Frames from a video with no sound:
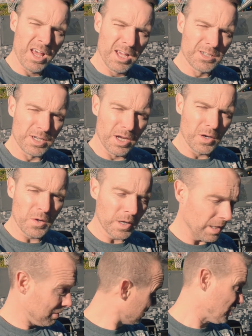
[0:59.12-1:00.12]
So
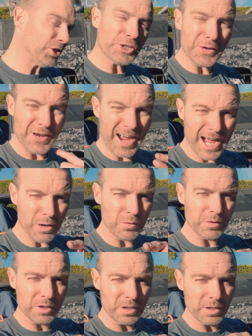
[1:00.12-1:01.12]
let me just show you how
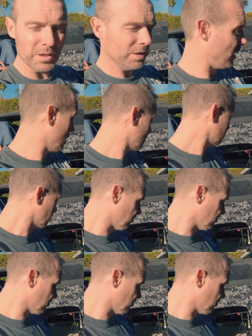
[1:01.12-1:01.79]
the all